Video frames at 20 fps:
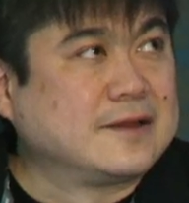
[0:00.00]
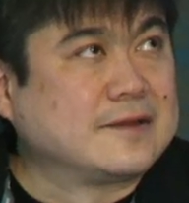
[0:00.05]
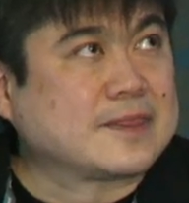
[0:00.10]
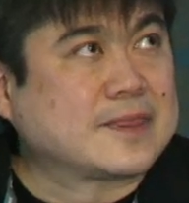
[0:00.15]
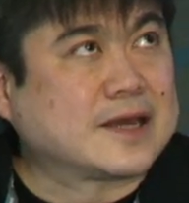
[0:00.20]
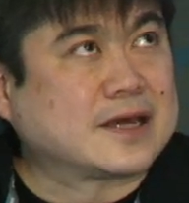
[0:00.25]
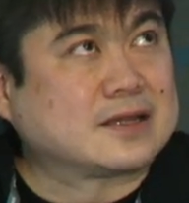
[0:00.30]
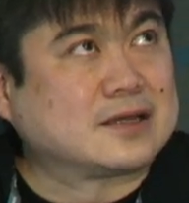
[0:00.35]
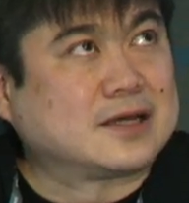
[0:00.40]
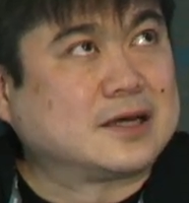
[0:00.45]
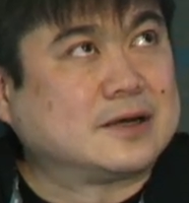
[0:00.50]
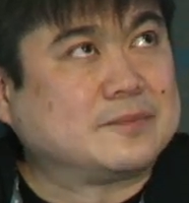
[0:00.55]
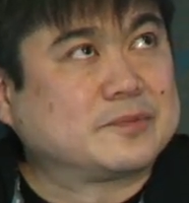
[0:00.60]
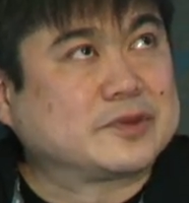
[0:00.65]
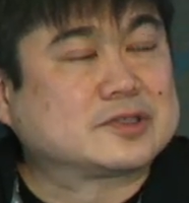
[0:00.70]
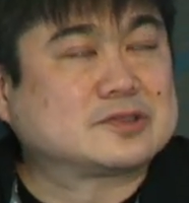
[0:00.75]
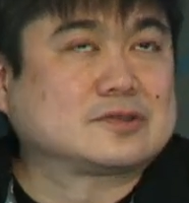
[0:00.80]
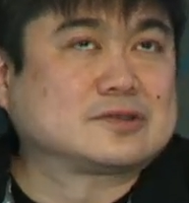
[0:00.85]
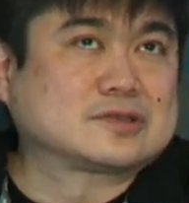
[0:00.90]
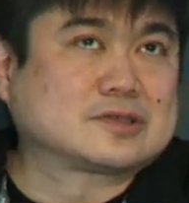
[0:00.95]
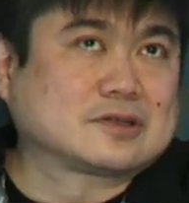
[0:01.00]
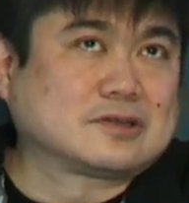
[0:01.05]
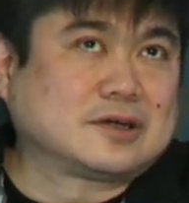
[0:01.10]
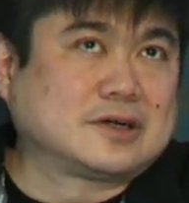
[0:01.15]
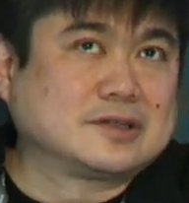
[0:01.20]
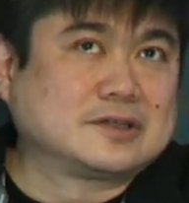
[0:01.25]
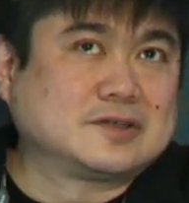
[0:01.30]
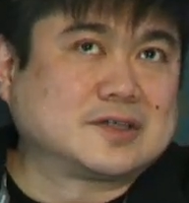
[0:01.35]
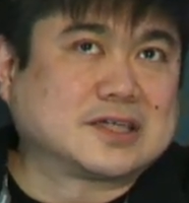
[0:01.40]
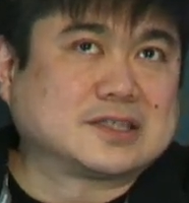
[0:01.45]
that, um, so there's a law
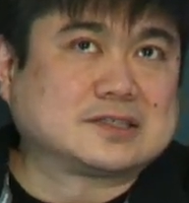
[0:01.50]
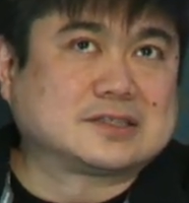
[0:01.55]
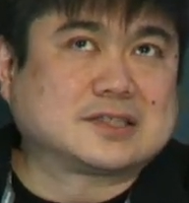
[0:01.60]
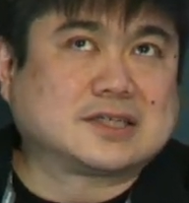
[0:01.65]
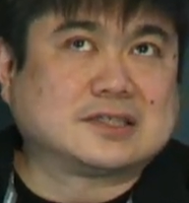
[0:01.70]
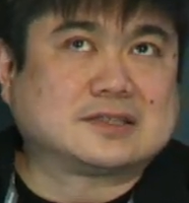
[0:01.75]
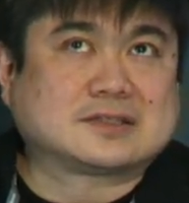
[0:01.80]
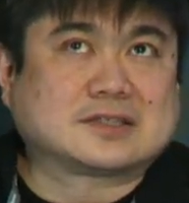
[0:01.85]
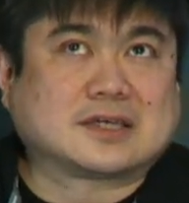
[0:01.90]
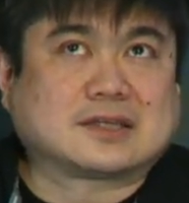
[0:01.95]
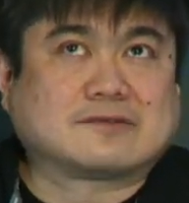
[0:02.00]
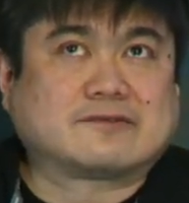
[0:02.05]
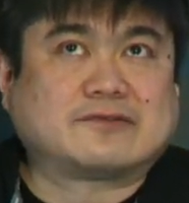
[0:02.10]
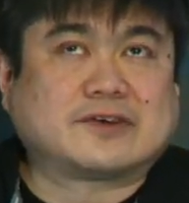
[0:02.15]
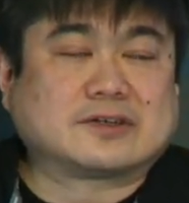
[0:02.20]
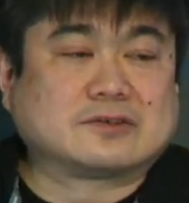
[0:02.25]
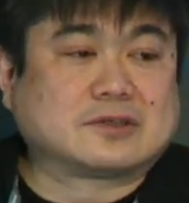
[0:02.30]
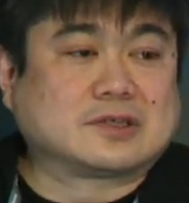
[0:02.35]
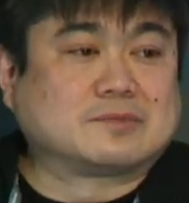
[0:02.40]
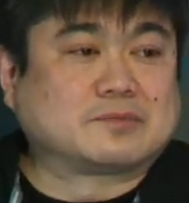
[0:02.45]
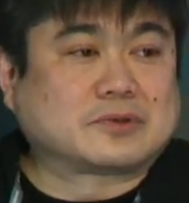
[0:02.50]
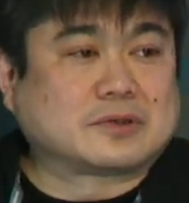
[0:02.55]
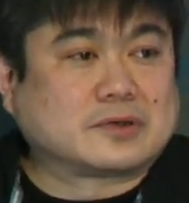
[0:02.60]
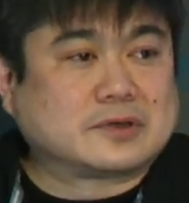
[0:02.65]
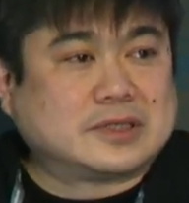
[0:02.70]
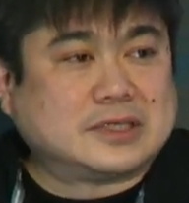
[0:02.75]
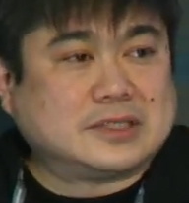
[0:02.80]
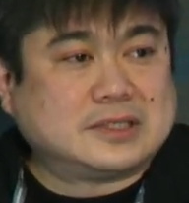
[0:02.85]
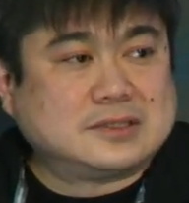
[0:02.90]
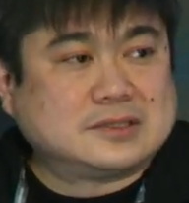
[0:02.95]
in the United States that federal
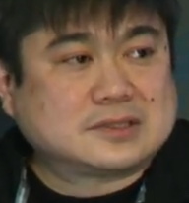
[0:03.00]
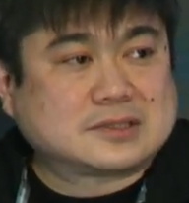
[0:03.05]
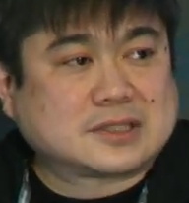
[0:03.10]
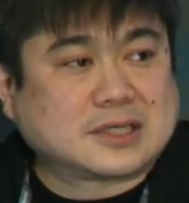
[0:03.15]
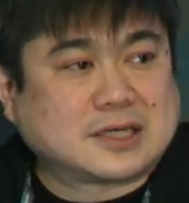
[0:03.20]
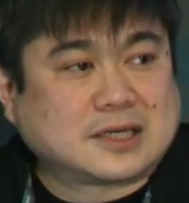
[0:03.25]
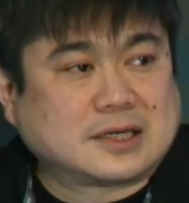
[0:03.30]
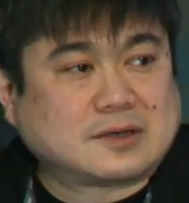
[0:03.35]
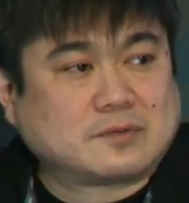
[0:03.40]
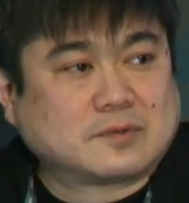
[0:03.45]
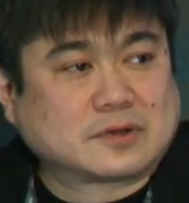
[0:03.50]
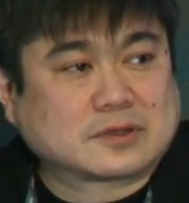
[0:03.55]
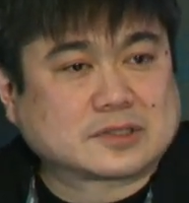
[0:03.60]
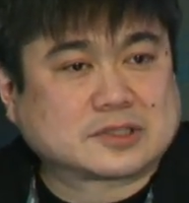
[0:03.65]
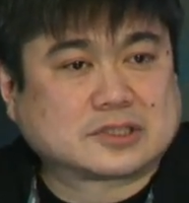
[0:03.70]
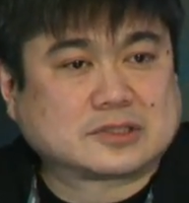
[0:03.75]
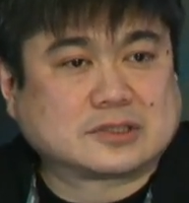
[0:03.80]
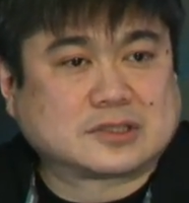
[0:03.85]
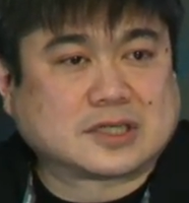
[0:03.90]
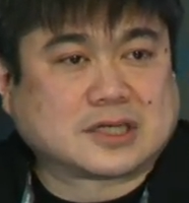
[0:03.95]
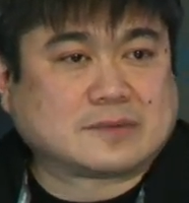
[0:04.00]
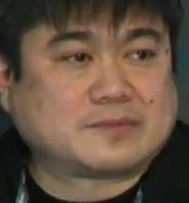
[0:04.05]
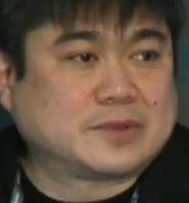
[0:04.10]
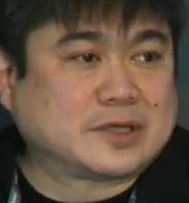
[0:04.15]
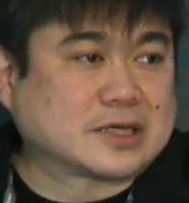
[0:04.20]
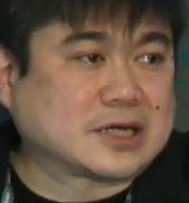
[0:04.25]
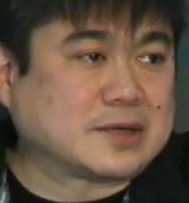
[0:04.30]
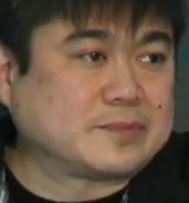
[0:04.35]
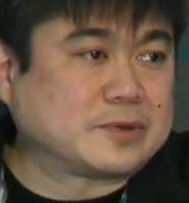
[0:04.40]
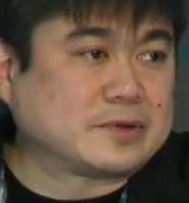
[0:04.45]
employees' uh, work should not be
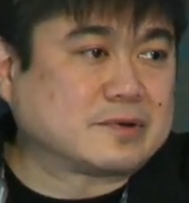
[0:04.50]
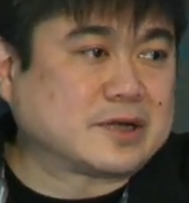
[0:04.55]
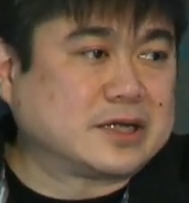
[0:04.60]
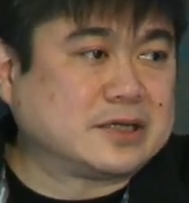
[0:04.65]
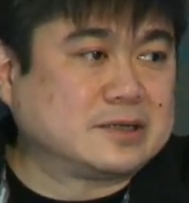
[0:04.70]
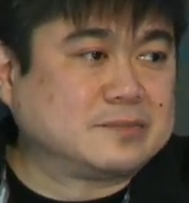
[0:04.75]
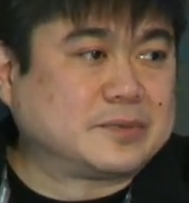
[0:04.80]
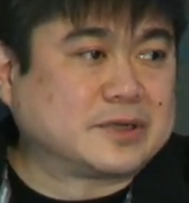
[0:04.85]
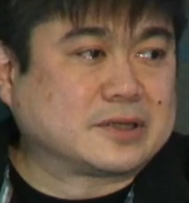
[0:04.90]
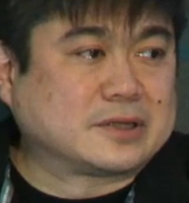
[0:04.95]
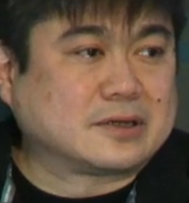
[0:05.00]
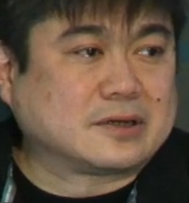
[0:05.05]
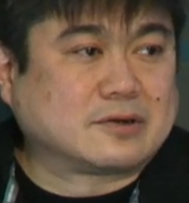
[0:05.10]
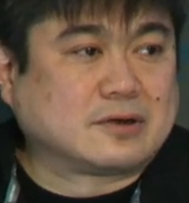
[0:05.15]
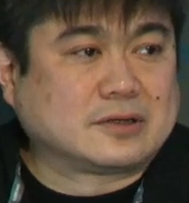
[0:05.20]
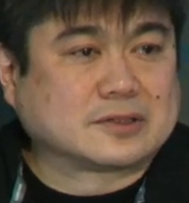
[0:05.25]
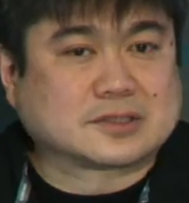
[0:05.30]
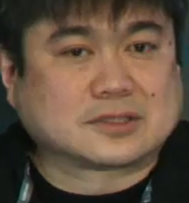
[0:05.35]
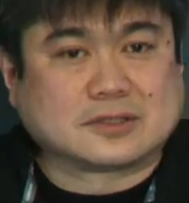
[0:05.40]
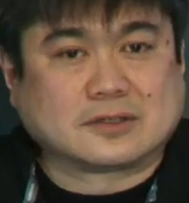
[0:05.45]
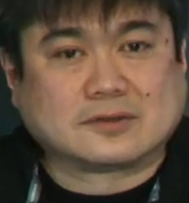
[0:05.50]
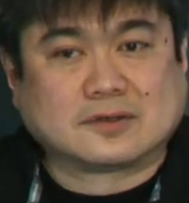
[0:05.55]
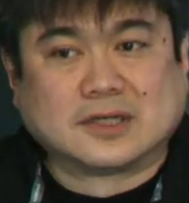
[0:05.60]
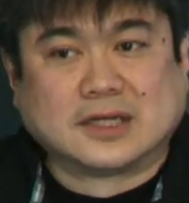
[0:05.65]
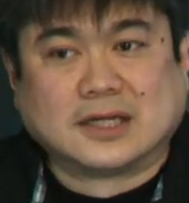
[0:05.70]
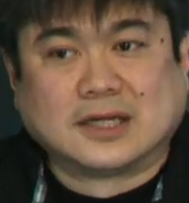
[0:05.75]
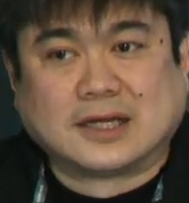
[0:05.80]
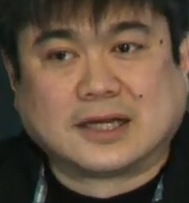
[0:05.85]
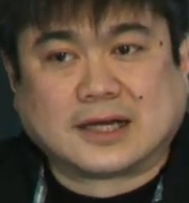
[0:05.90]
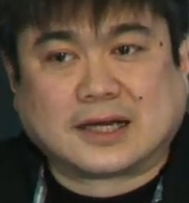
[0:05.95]
copyrighted, but there are also,
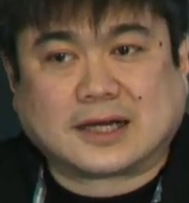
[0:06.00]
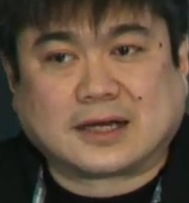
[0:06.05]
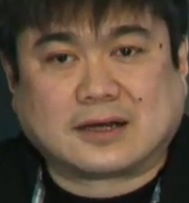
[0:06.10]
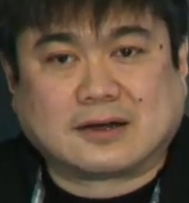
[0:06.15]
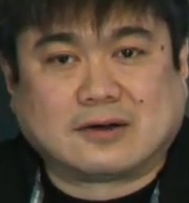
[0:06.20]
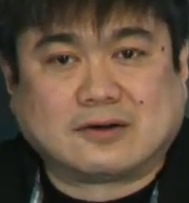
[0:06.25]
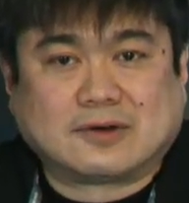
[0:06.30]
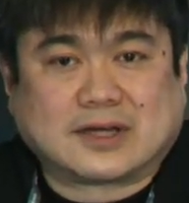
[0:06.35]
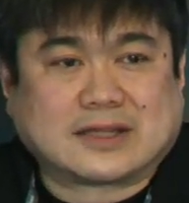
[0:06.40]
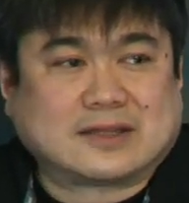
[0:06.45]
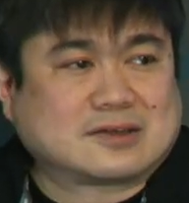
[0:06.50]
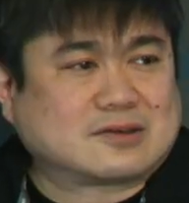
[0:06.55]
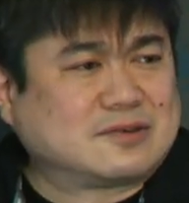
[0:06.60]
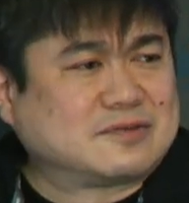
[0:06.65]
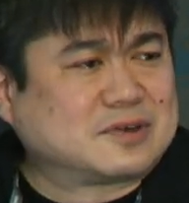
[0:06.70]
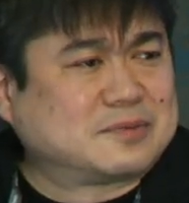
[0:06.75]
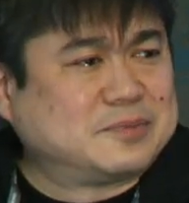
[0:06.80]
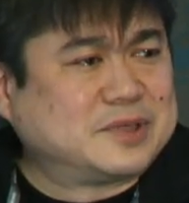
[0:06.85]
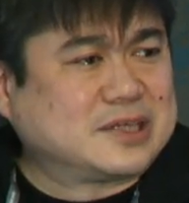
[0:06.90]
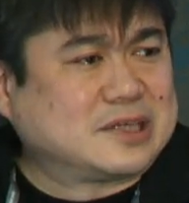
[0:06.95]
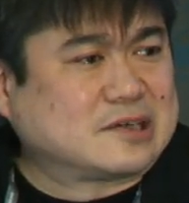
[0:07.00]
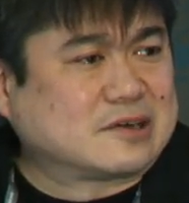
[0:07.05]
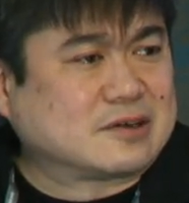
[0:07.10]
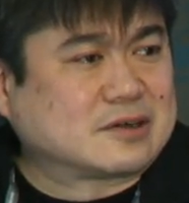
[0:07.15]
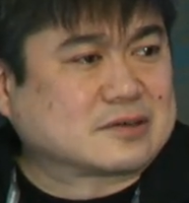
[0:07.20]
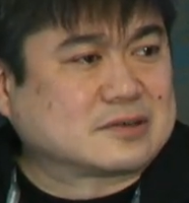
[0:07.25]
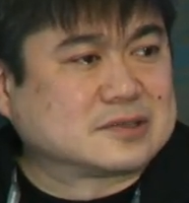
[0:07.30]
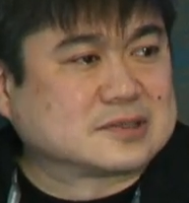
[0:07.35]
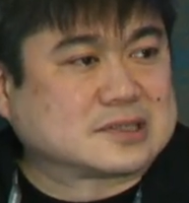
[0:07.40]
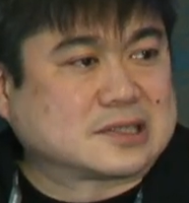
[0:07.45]
uh, I think, over a million
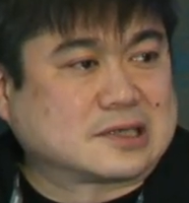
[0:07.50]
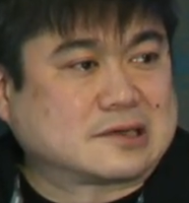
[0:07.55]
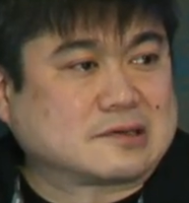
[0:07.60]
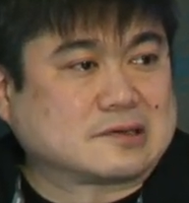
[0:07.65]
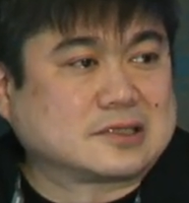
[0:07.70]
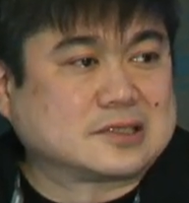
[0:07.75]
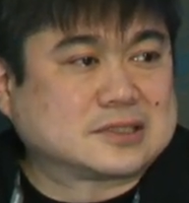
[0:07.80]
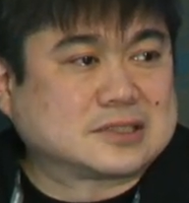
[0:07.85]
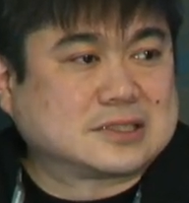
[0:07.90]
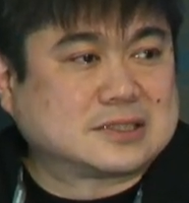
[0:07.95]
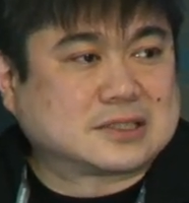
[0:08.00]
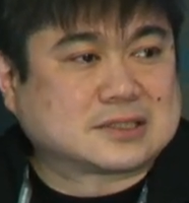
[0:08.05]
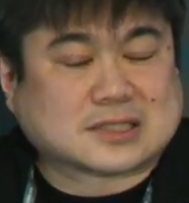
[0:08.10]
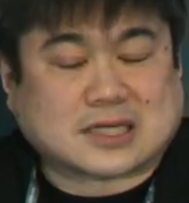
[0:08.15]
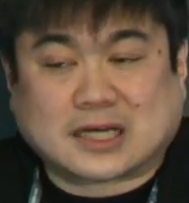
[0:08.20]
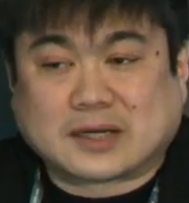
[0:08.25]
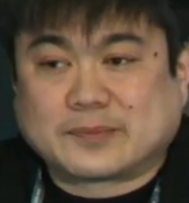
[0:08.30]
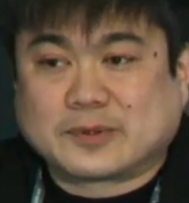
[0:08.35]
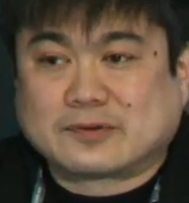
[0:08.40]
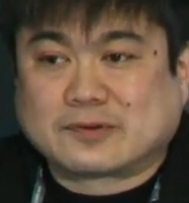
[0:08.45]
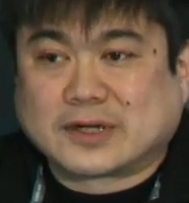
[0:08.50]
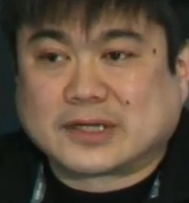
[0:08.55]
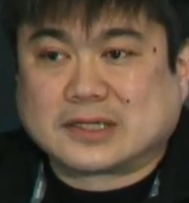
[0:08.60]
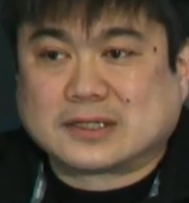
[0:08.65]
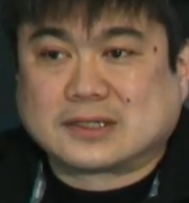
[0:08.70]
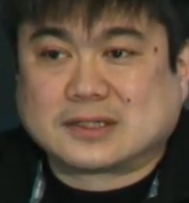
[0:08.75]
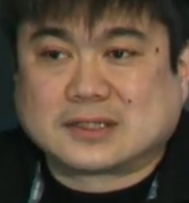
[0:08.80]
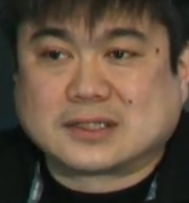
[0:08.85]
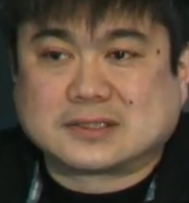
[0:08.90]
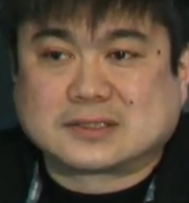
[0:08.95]
articles that are listed as copyrighted
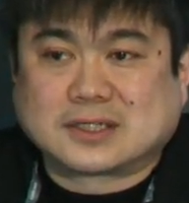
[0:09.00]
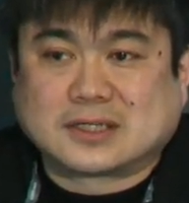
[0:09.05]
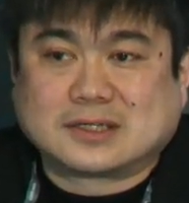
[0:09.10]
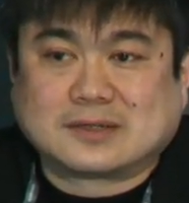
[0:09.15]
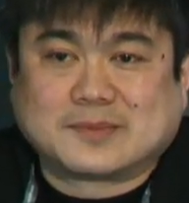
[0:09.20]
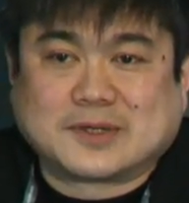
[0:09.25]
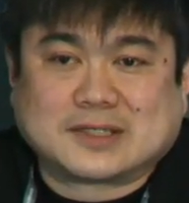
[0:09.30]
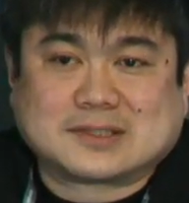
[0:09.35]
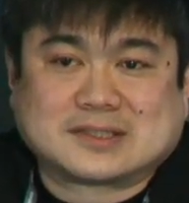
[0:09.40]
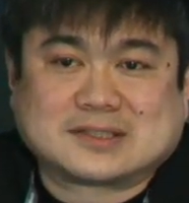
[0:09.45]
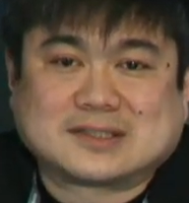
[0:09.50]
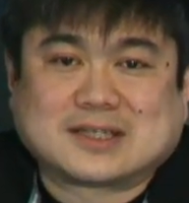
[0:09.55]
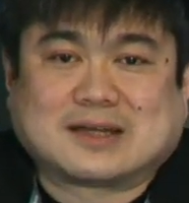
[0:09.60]
in these databases.